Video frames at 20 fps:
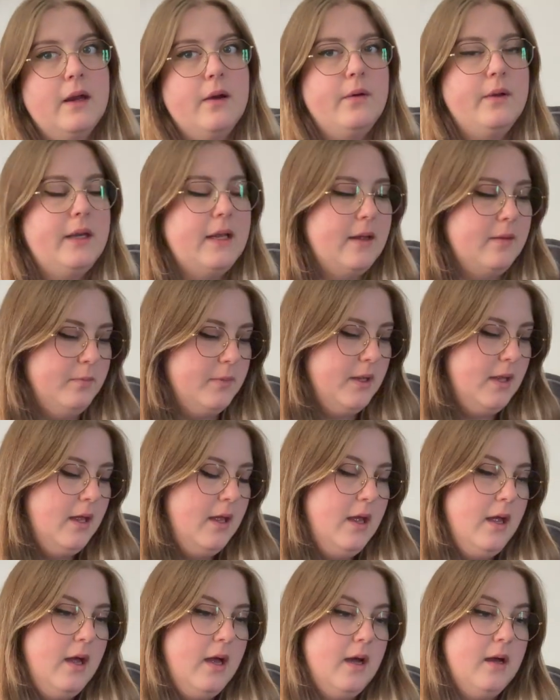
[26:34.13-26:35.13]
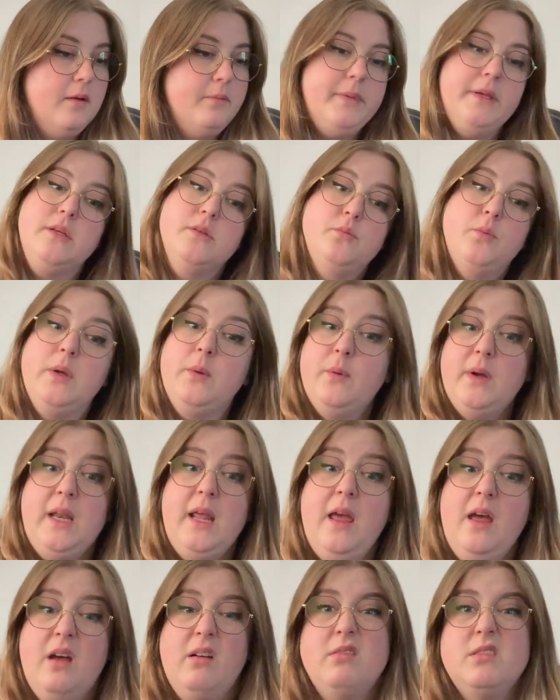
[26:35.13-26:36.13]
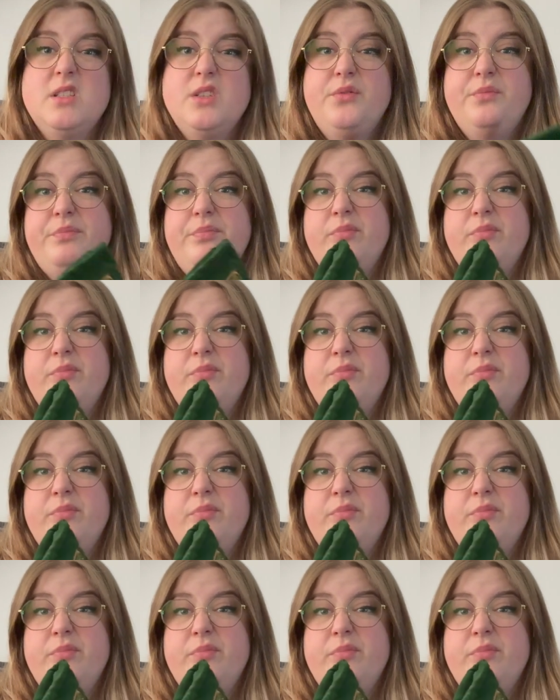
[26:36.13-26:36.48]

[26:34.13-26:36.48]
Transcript: hour nap, um, because we went out.